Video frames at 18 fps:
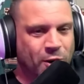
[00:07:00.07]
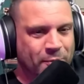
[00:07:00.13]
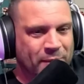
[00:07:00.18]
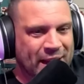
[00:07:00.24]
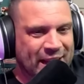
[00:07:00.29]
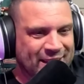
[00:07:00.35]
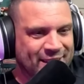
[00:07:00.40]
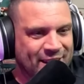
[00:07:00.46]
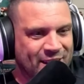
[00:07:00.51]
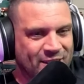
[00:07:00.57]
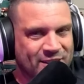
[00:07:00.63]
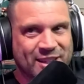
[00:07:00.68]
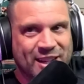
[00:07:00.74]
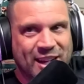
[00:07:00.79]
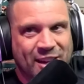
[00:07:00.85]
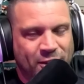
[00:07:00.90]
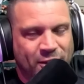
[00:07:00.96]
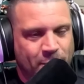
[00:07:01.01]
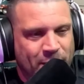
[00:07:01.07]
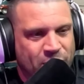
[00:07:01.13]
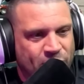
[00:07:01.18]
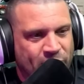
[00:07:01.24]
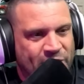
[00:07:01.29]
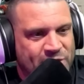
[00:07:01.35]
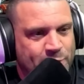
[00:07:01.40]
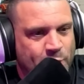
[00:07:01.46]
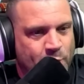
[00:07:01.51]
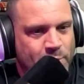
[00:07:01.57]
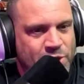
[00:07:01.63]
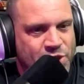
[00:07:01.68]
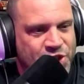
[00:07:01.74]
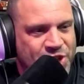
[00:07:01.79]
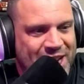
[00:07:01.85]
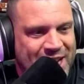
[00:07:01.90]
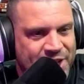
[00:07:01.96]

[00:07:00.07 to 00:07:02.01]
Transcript: back there. It's going to have all my Transformers, G.I.